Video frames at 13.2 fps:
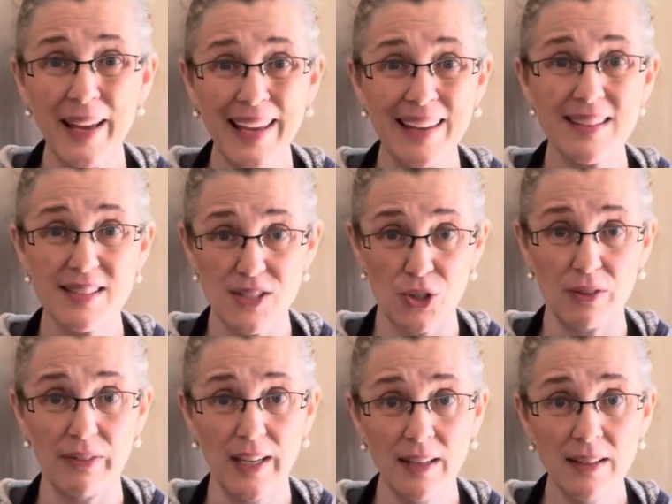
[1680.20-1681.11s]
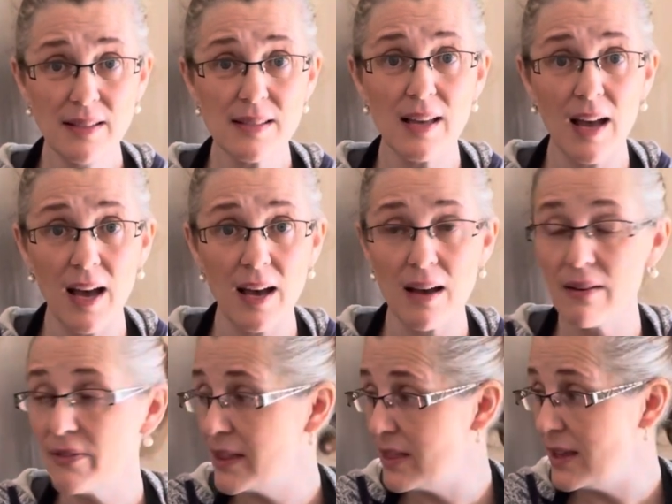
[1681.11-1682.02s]
8 servings
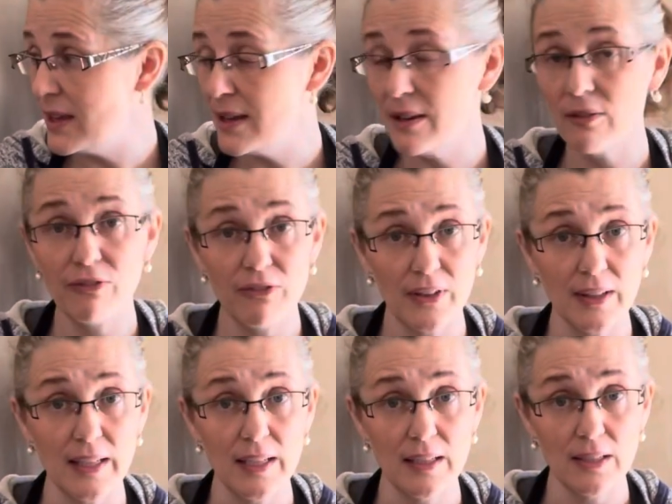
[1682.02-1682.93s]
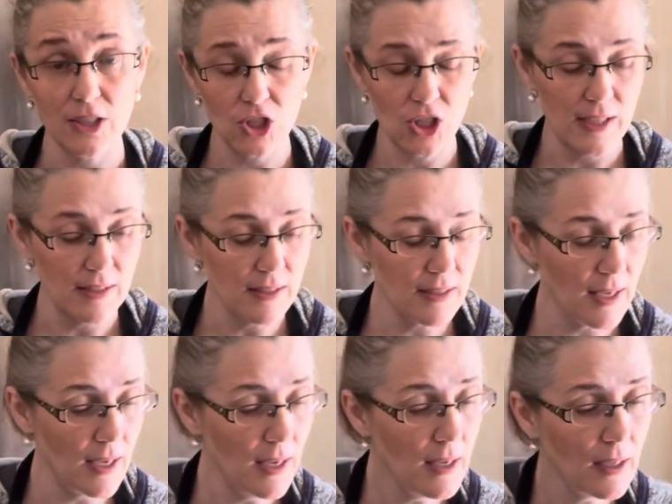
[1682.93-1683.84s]
of the Philly
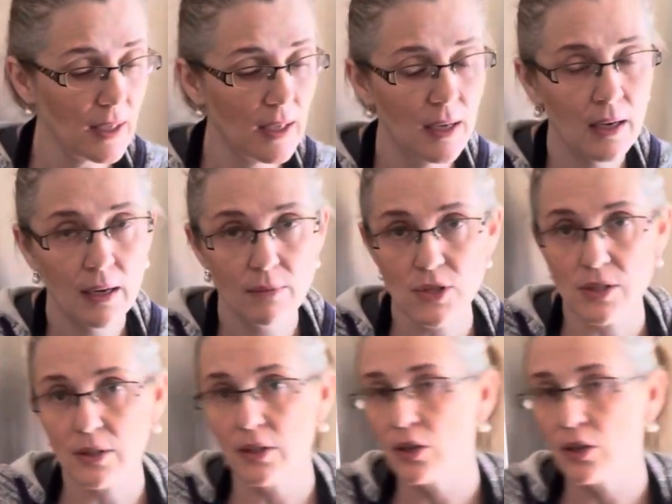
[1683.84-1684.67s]
cheesesteak. I'm just gonna